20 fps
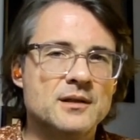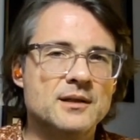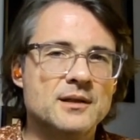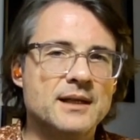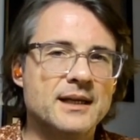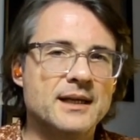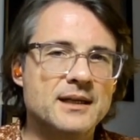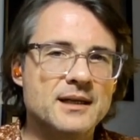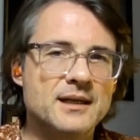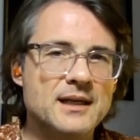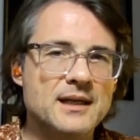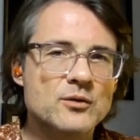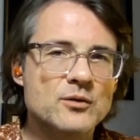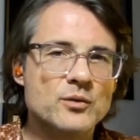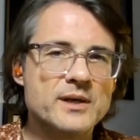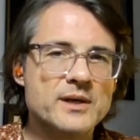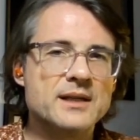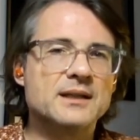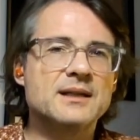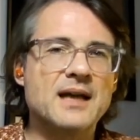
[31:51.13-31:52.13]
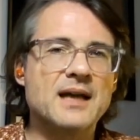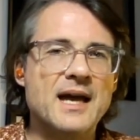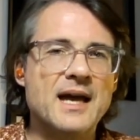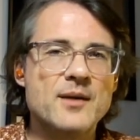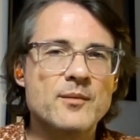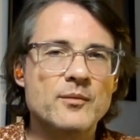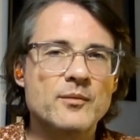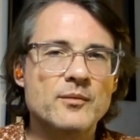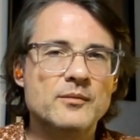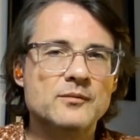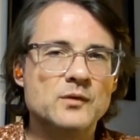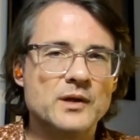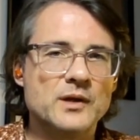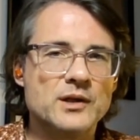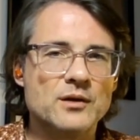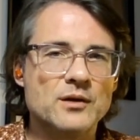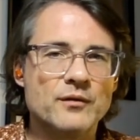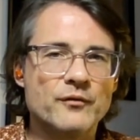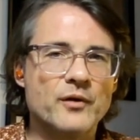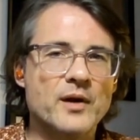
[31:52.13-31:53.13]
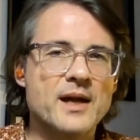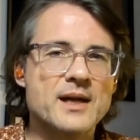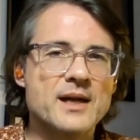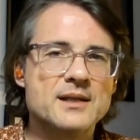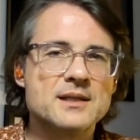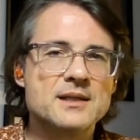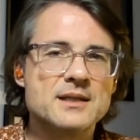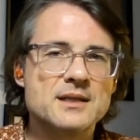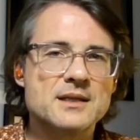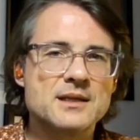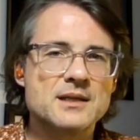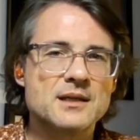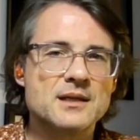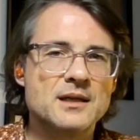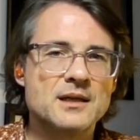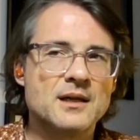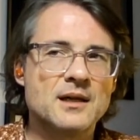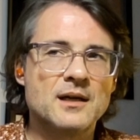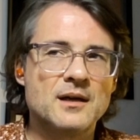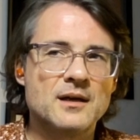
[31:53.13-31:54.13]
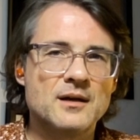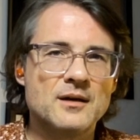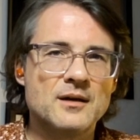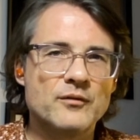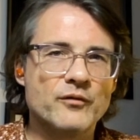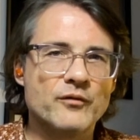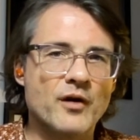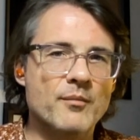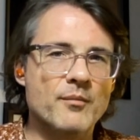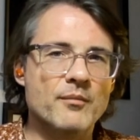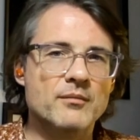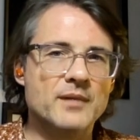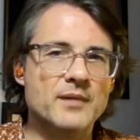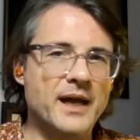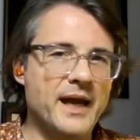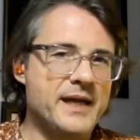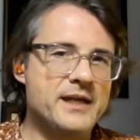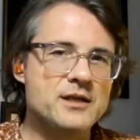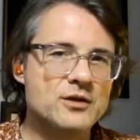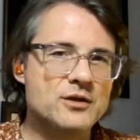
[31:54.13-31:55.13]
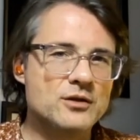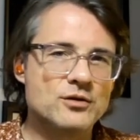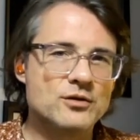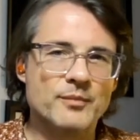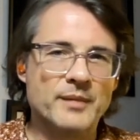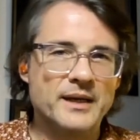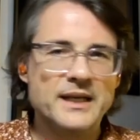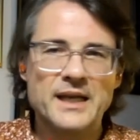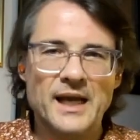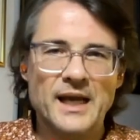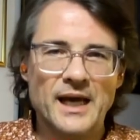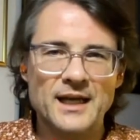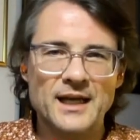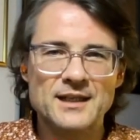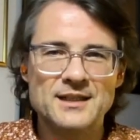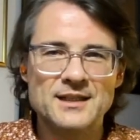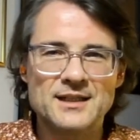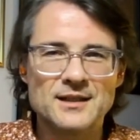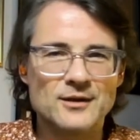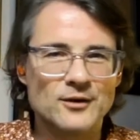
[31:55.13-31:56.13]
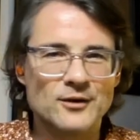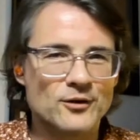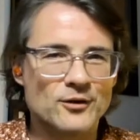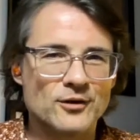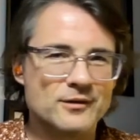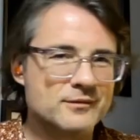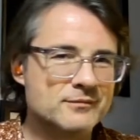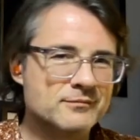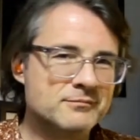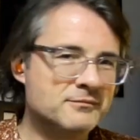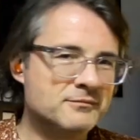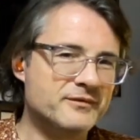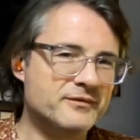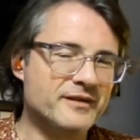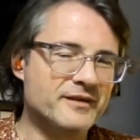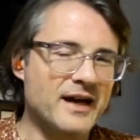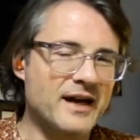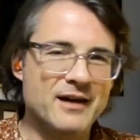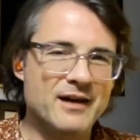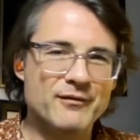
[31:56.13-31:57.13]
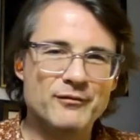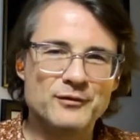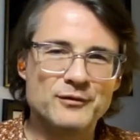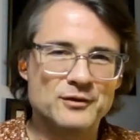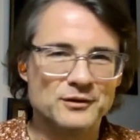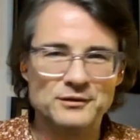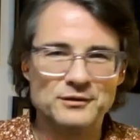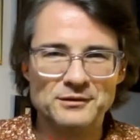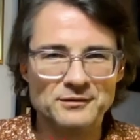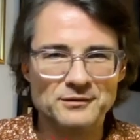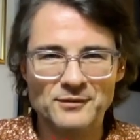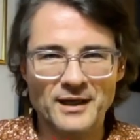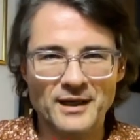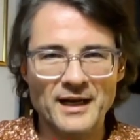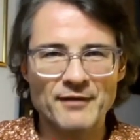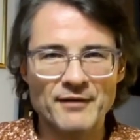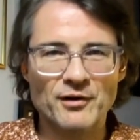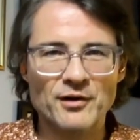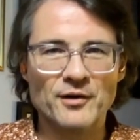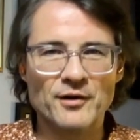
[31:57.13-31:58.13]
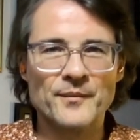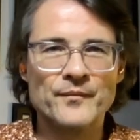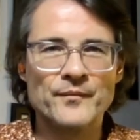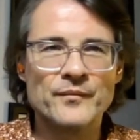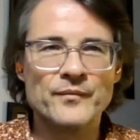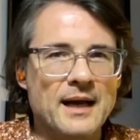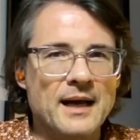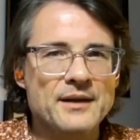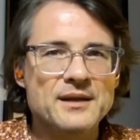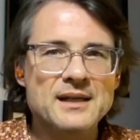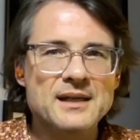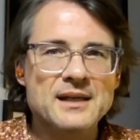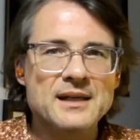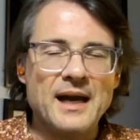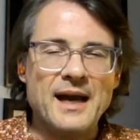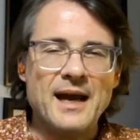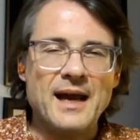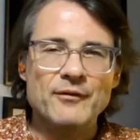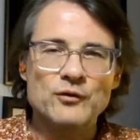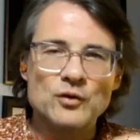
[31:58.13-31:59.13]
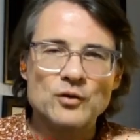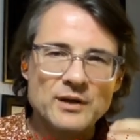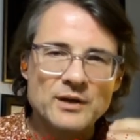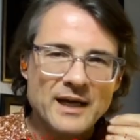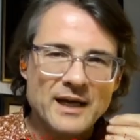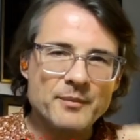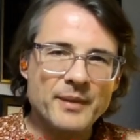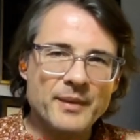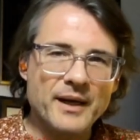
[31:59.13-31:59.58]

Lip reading: Like in real time with your friends from 8 to midnight or 5 to whatever. I think I have to get